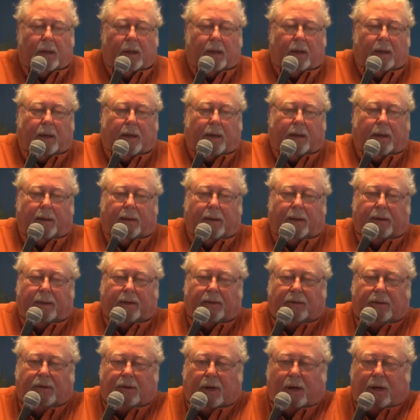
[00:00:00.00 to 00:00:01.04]
uh,
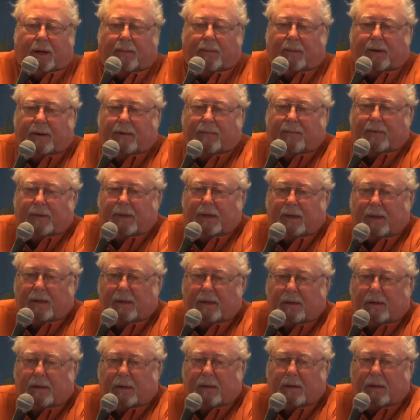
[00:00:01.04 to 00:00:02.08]
his job and everything,
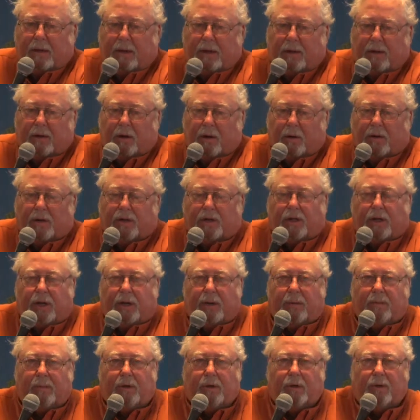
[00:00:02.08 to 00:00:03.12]
and encouraged
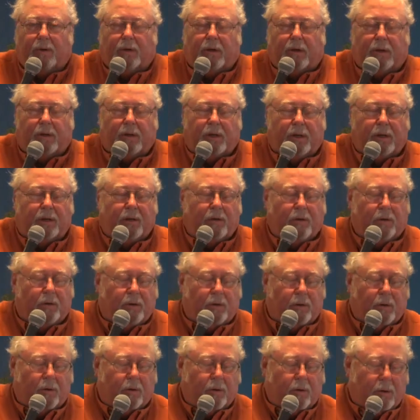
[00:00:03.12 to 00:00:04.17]
him to continue to
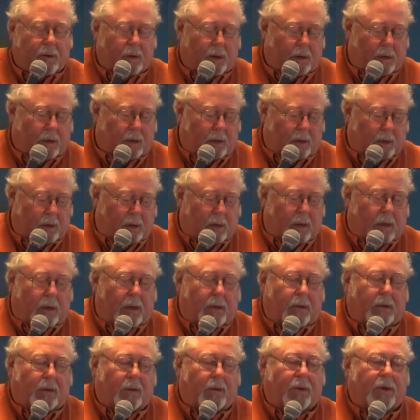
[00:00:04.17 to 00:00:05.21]
do
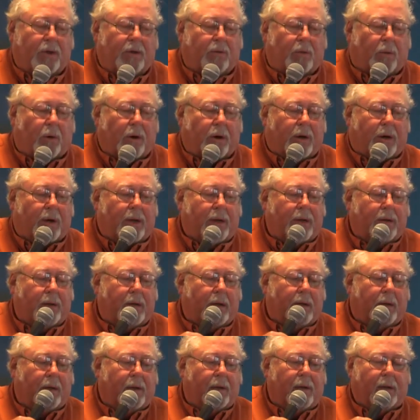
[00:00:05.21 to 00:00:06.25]
do his work and
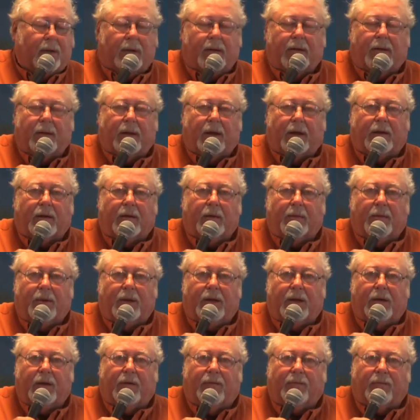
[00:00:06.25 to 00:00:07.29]
uh, not to
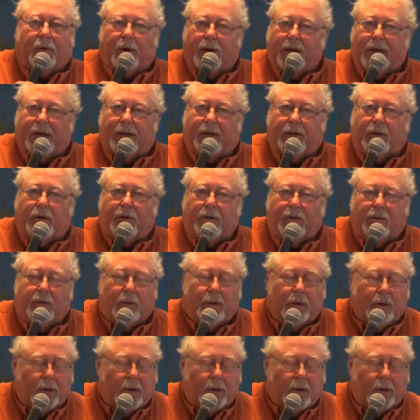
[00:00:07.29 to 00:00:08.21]
be afraid to